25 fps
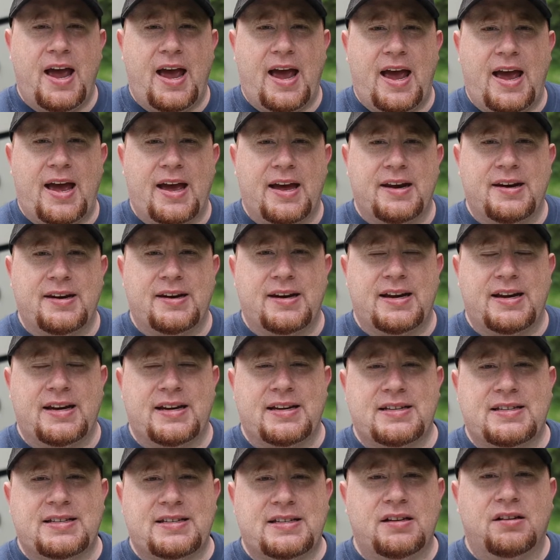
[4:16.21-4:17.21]
And
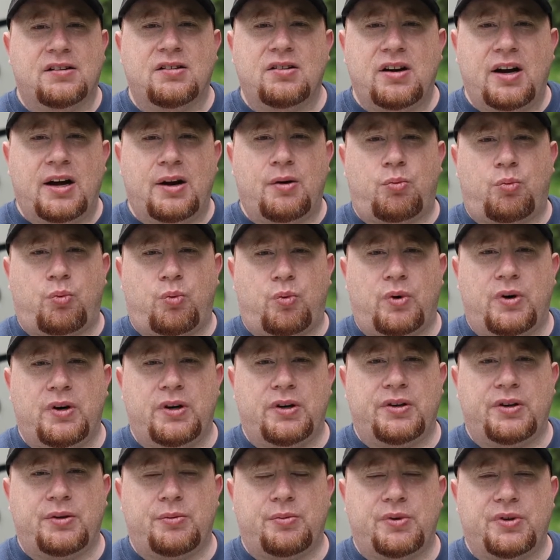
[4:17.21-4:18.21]
it is still a
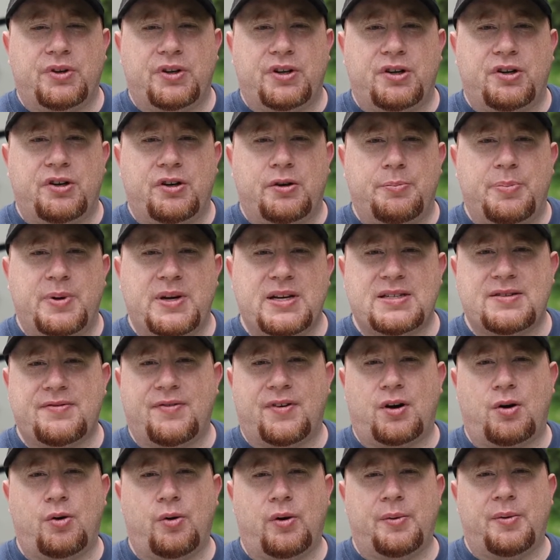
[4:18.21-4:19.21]
really, really good piece
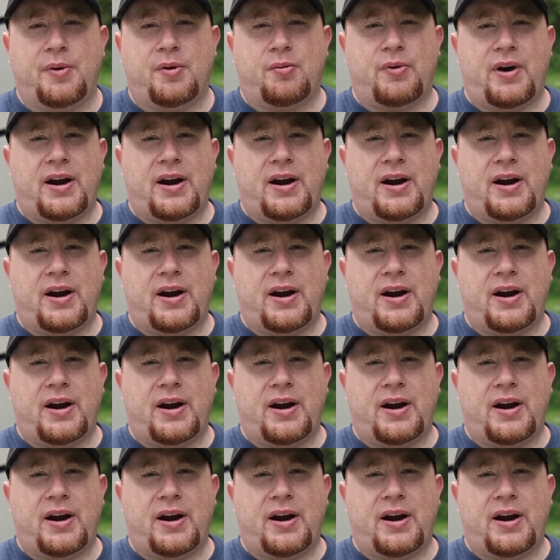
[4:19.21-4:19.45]
of equipment.